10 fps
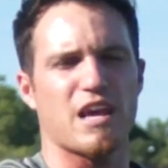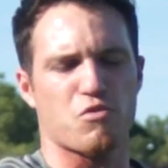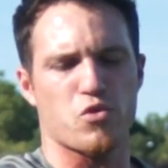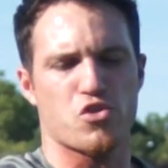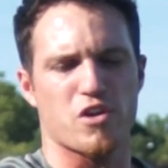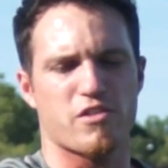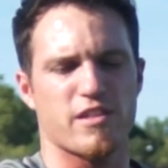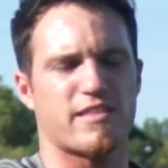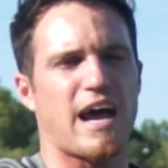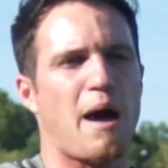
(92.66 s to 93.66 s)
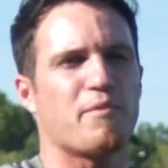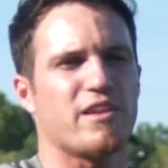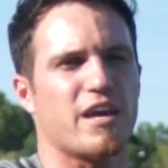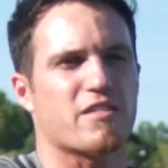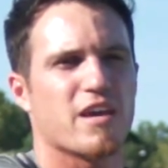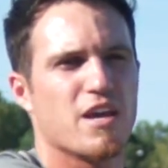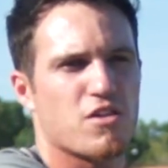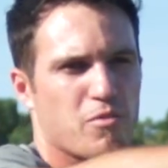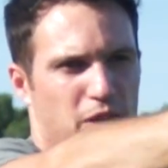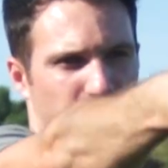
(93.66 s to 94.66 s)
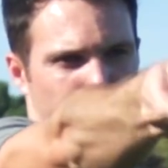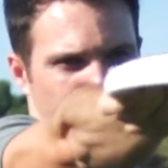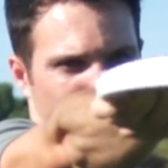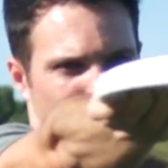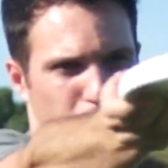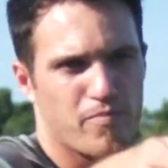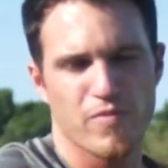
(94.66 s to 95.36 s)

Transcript: disc, we shouldn't see the top of the disc. It should be boom.